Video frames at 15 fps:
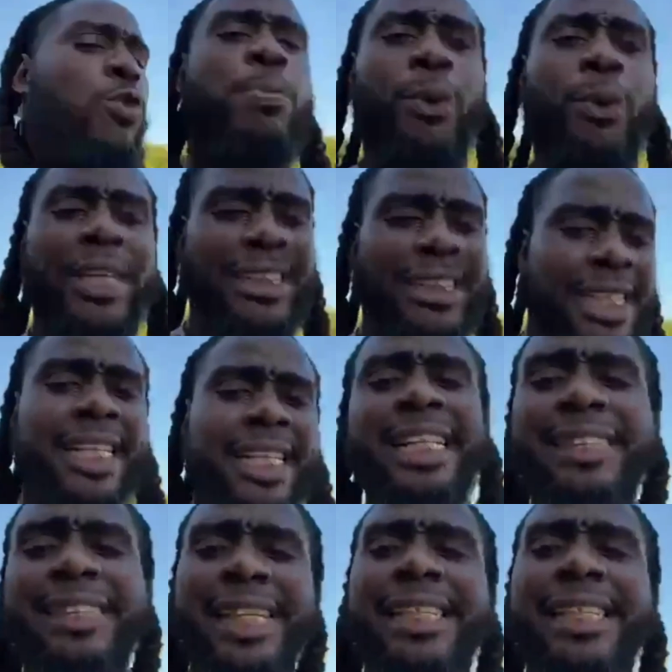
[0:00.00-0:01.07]
poisoned and things
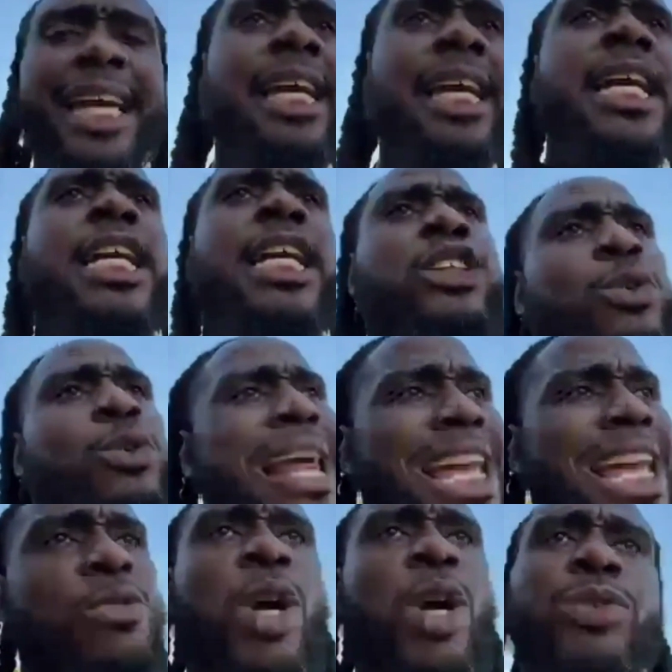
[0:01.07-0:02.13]
like that. So now you
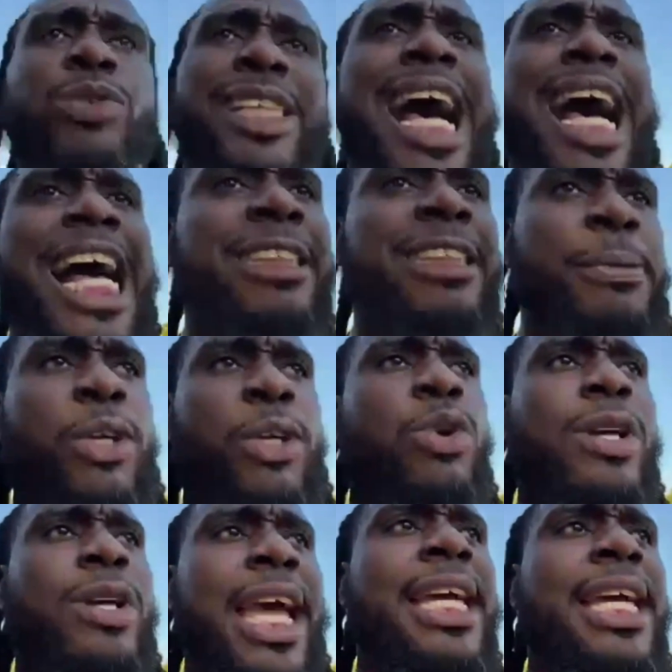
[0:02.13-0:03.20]
go to the hospital,
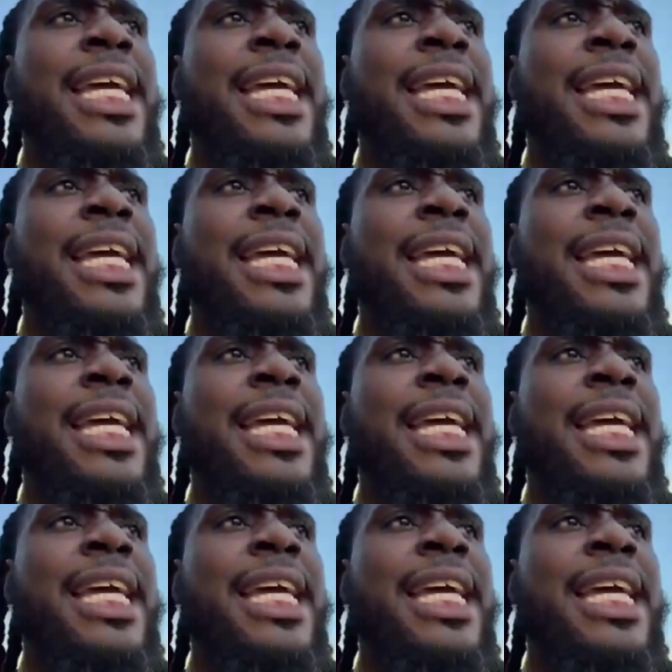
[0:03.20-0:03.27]
okay?